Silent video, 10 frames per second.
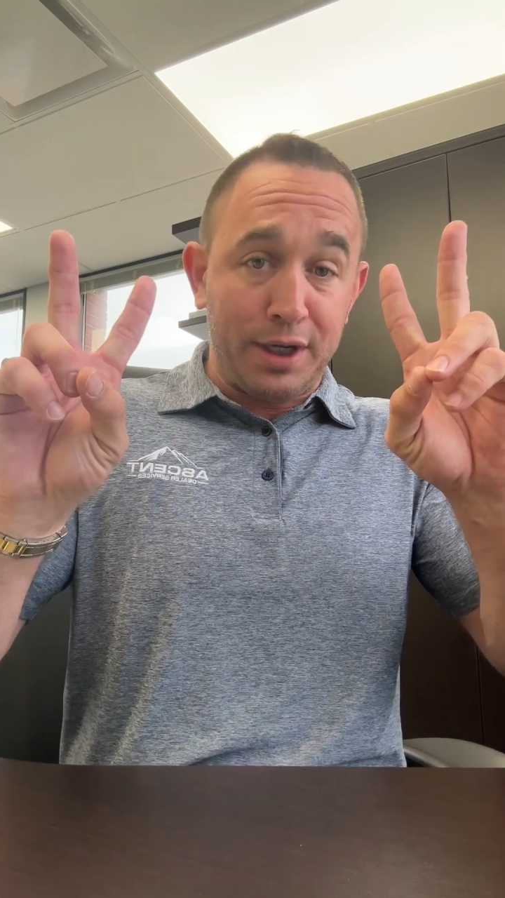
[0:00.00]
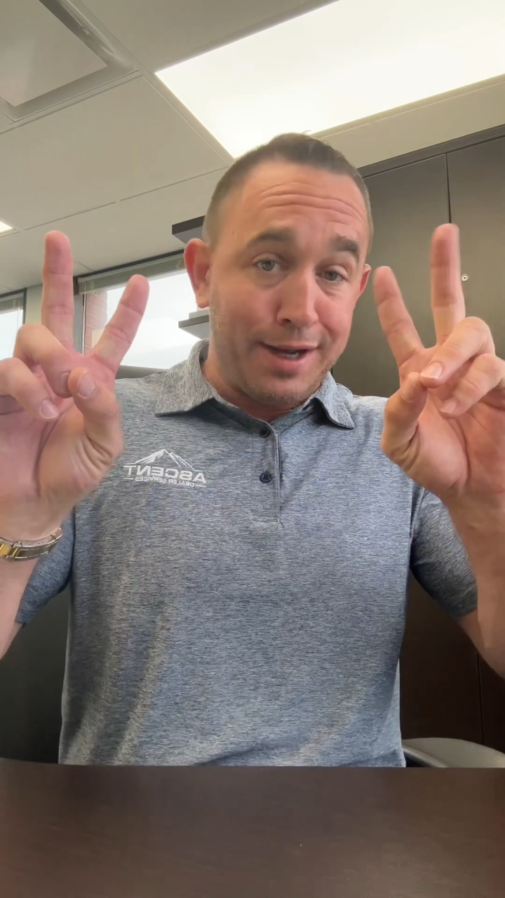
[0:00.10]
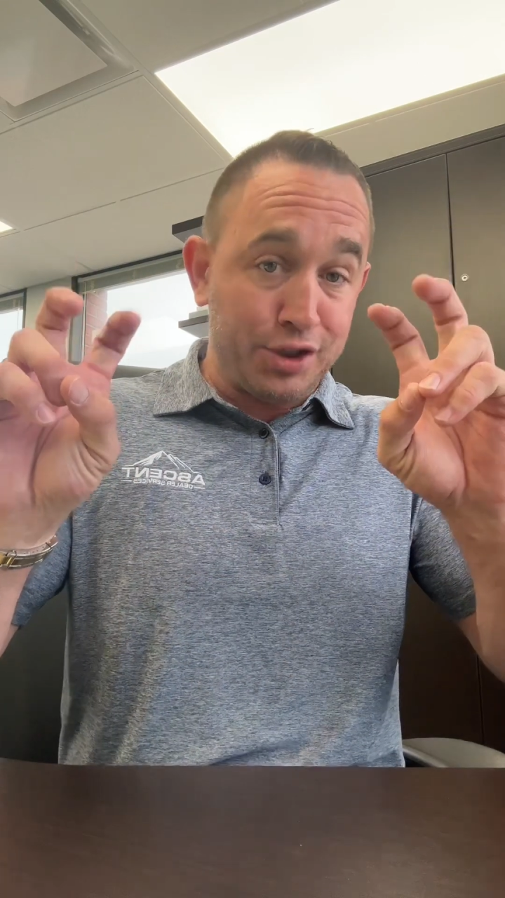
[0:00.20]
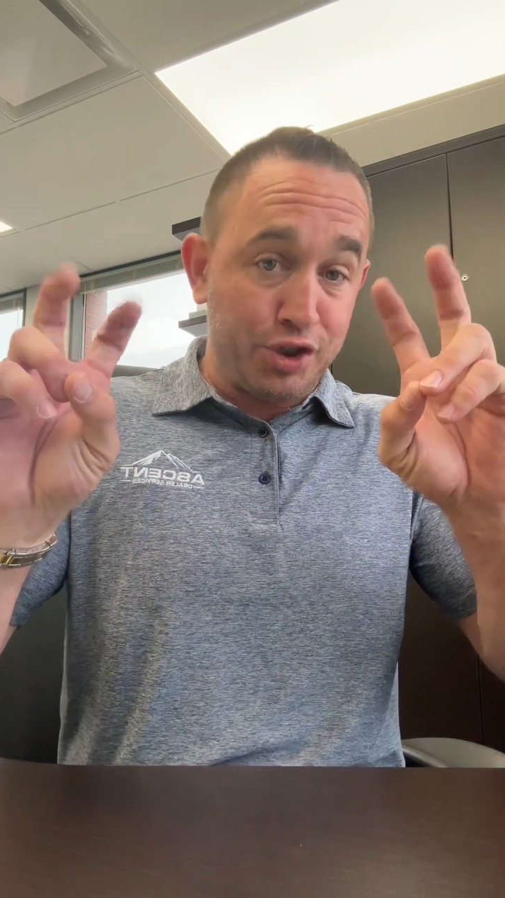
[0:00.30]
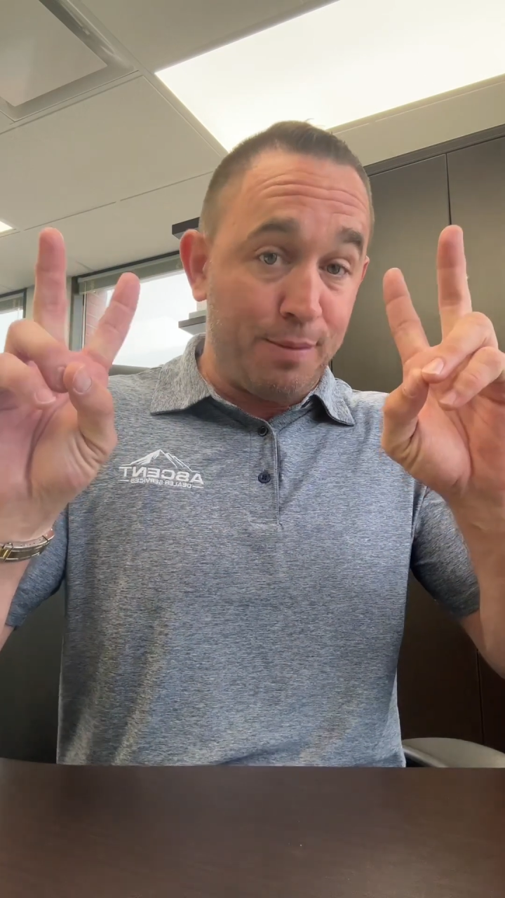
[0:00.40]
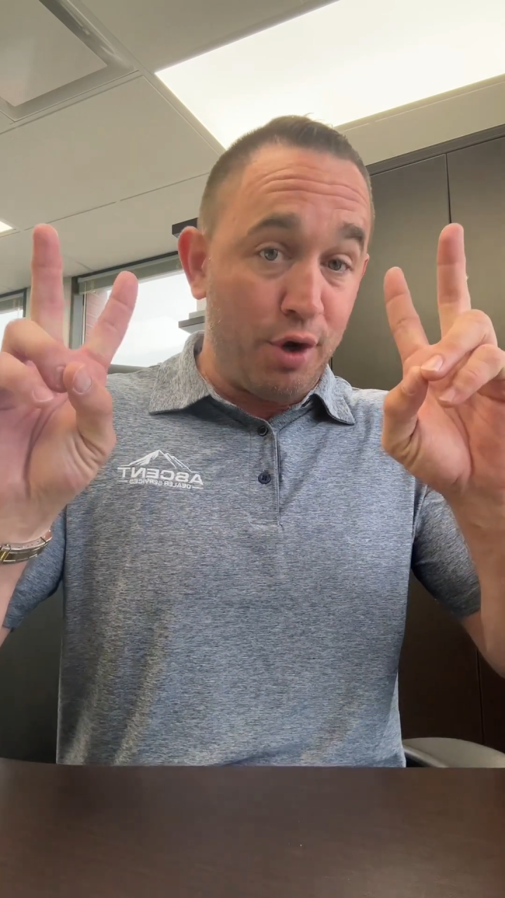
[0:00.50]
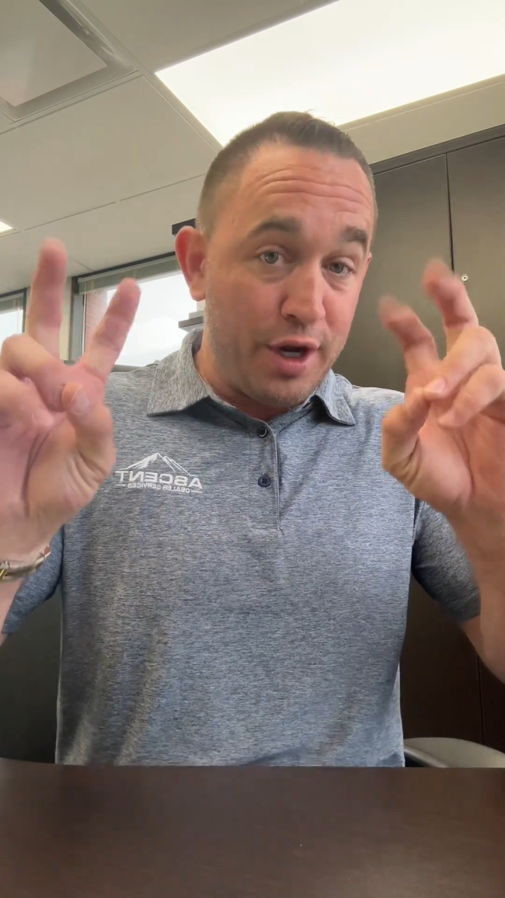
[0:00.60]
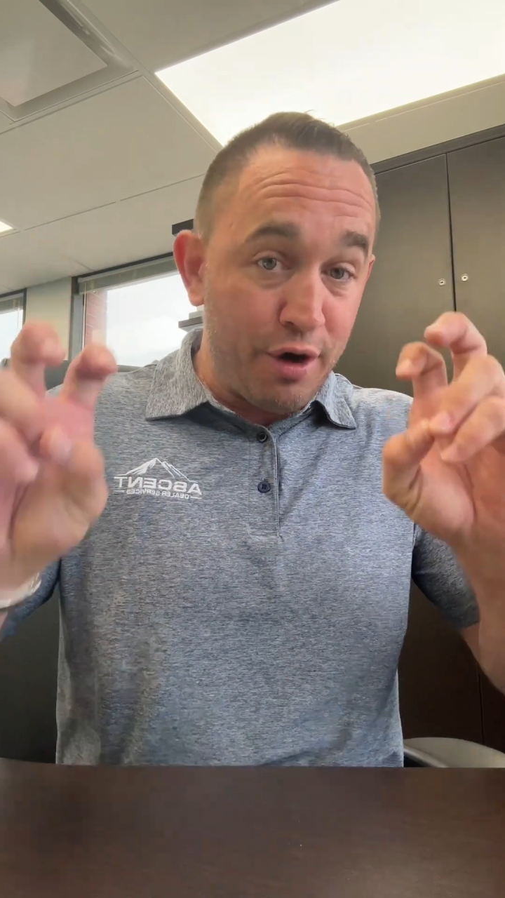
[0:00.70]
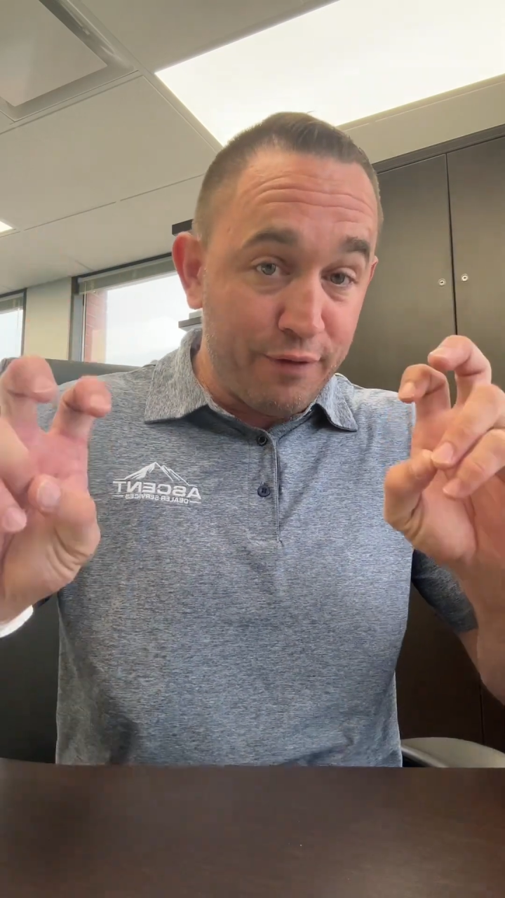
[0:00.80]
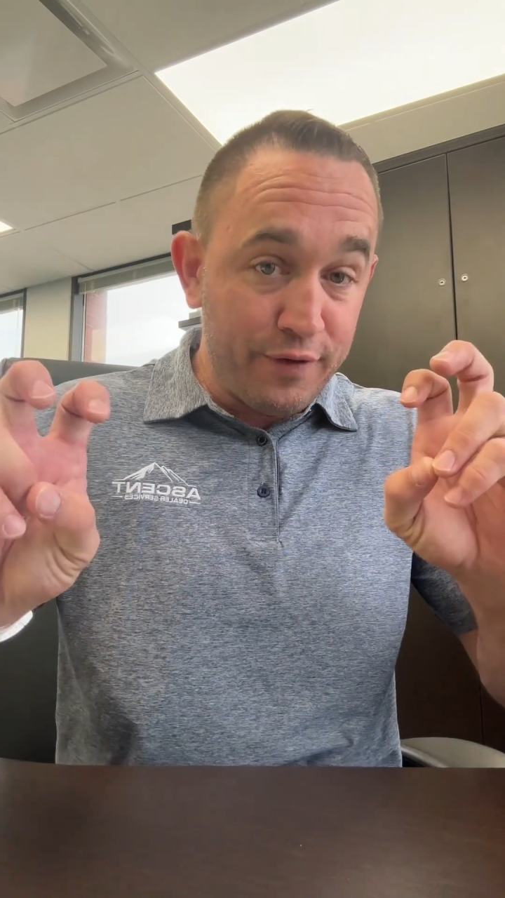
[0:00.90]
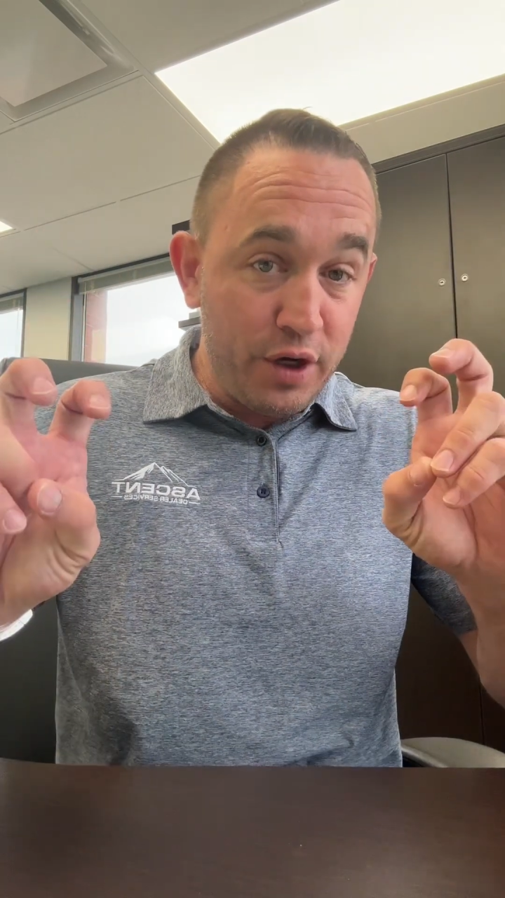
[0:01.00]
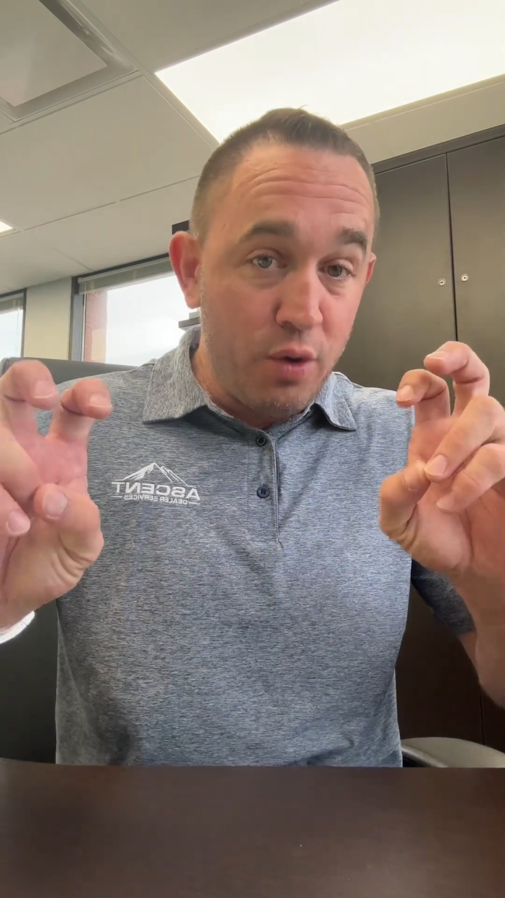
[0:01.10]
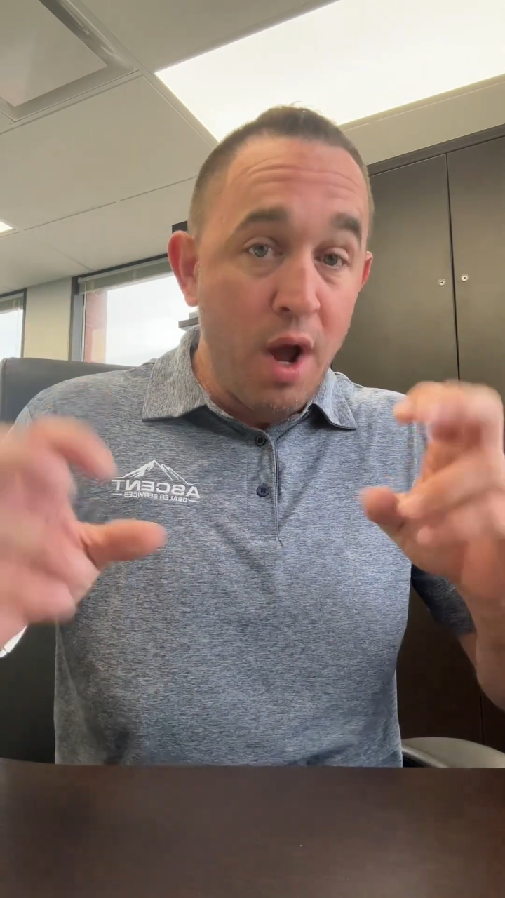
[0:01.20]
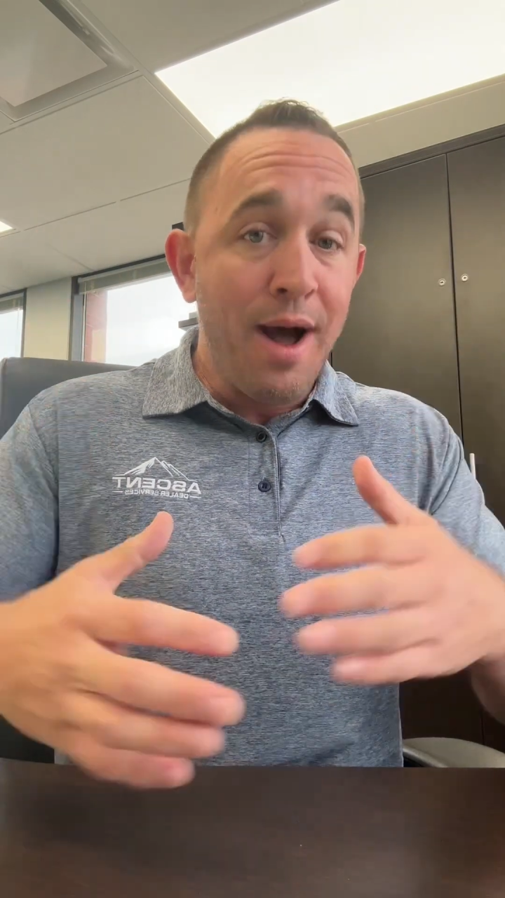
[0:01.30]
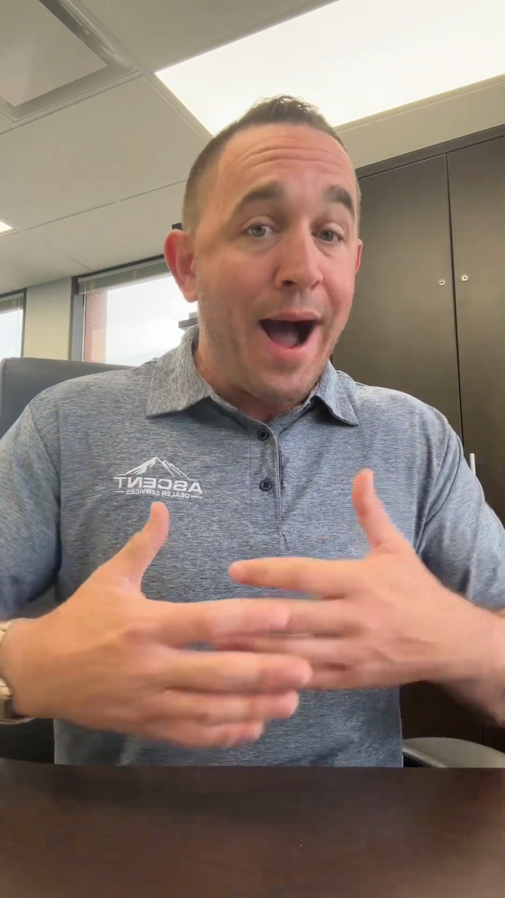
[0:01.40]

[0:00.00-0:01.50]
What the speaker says: customer interview.